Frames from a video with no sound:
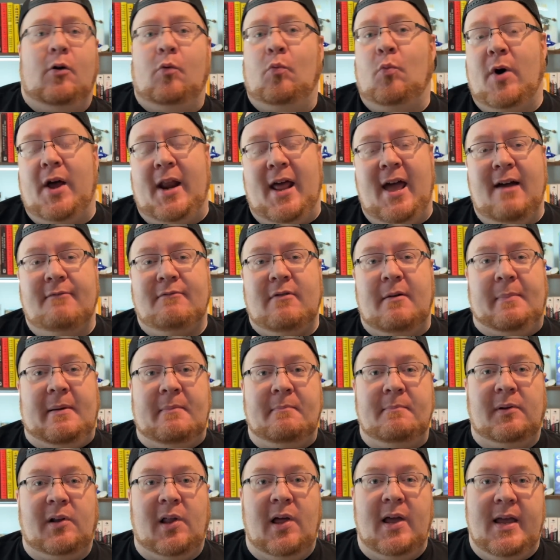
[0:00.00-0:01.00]
what have I been
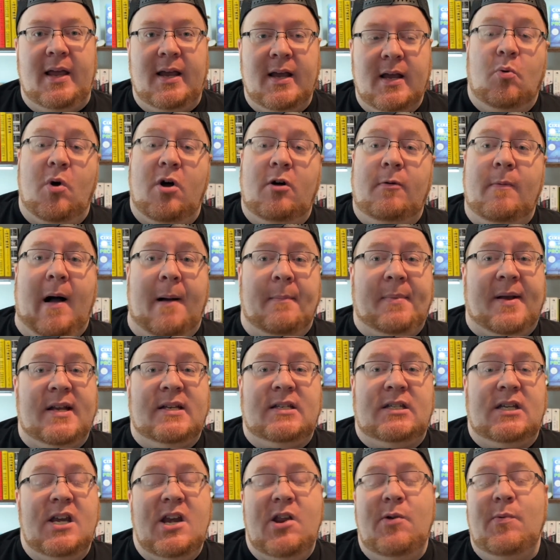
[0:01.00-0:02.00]
playing? Well, I'm
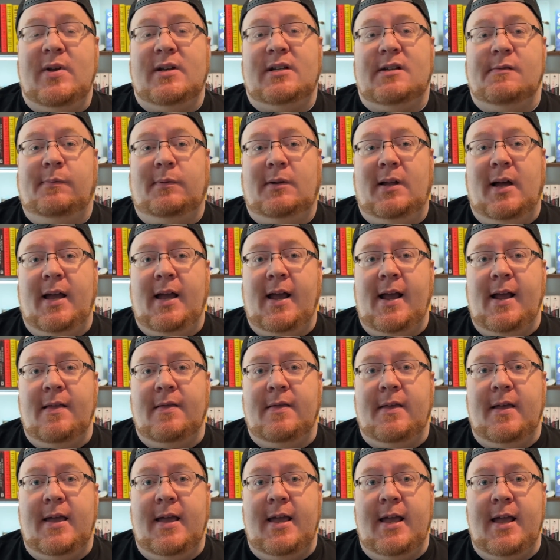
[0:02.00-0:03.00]
continuing to play
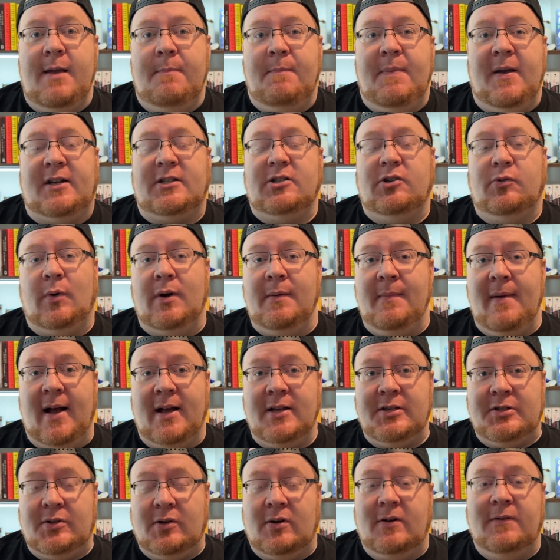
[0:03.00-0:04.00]
the Pixel
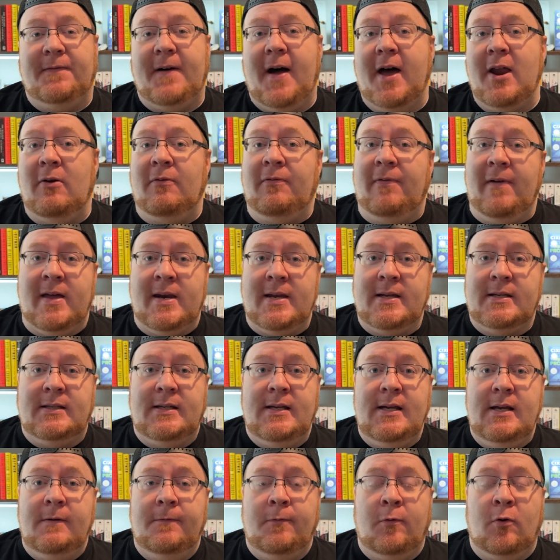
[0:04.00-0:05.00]
Remaster of Final
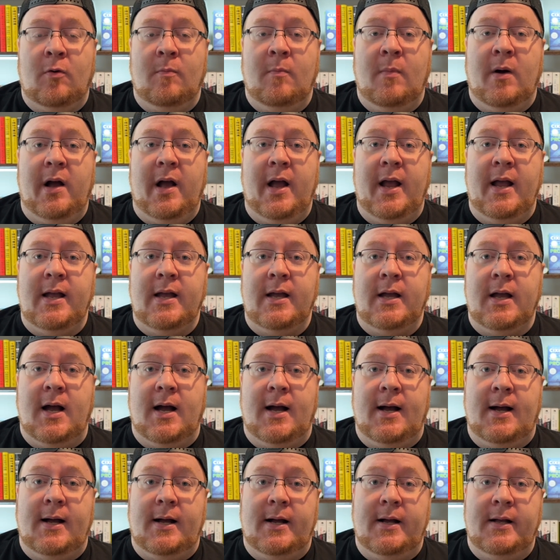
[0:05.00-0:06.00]
Fantasy for
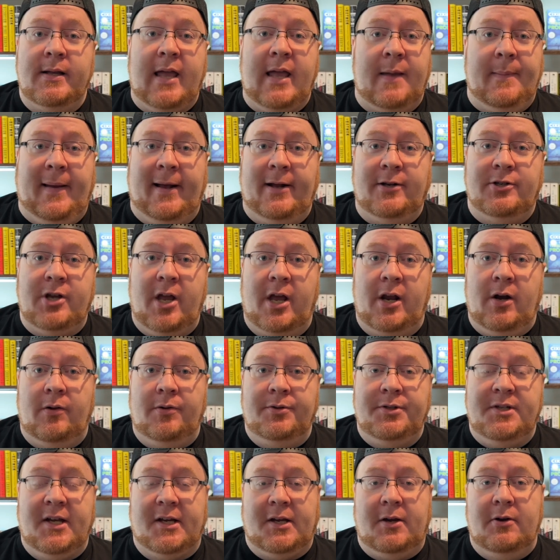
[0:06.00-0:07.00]
my gaming
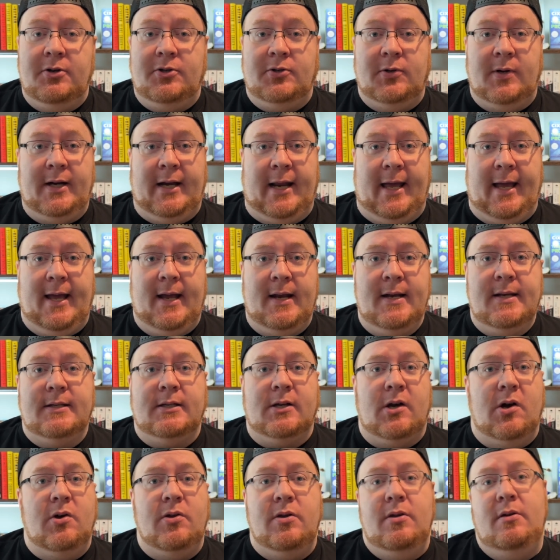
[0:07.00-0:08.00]
channel, Deku Tree Dad,
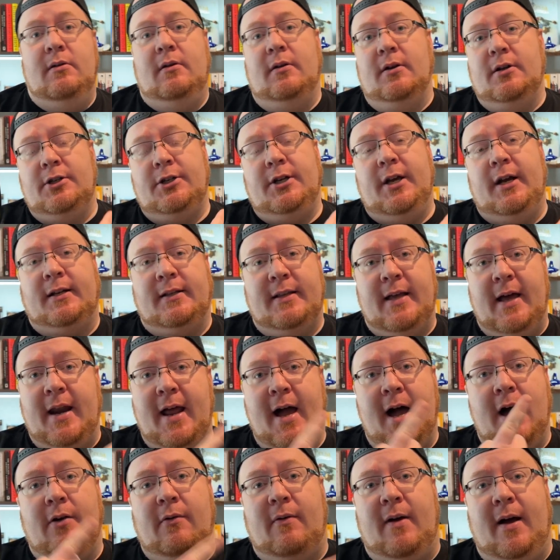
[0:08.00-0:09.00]
so you can check that
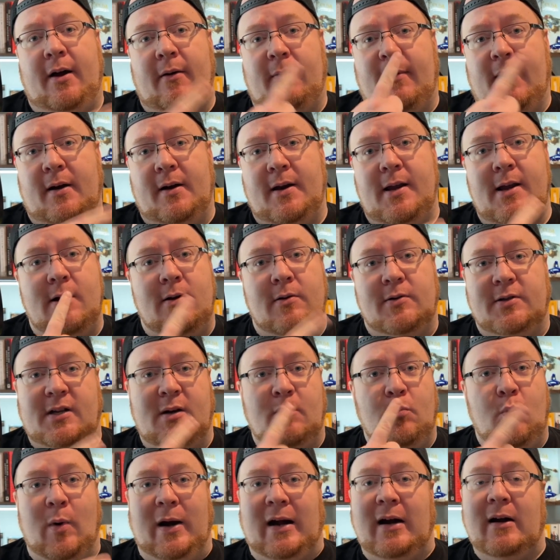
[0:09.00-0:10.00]
out right around here
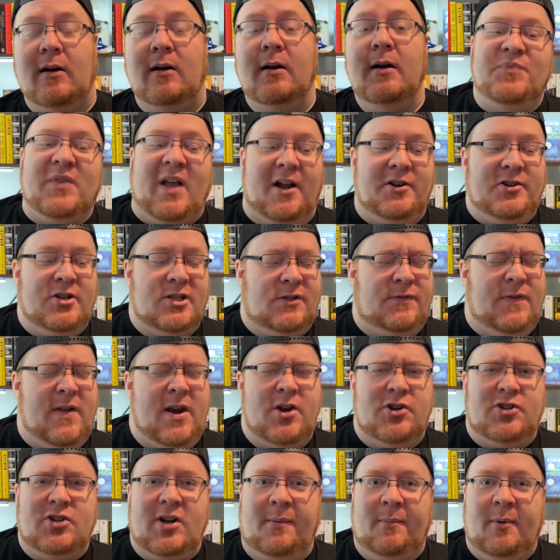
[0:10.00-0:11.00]
somewhere. I just
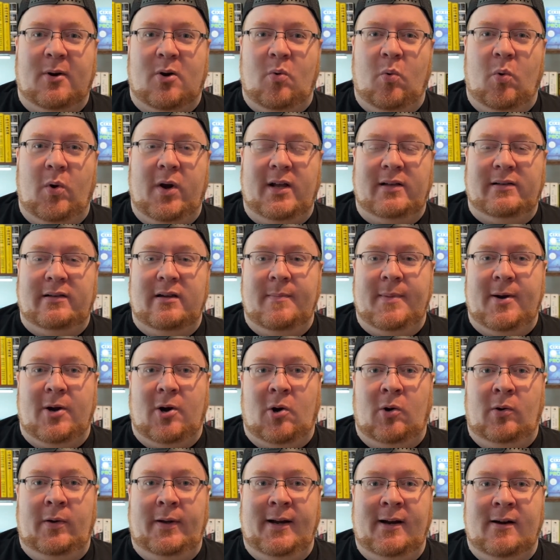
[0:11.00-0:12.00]
finished up recording a little bit
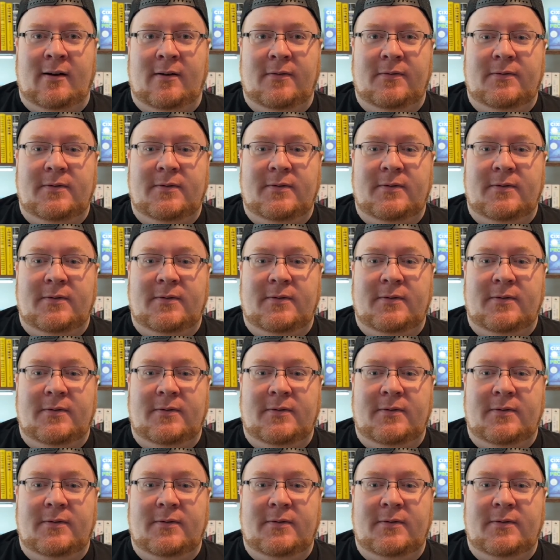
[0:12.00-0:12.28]
earlier,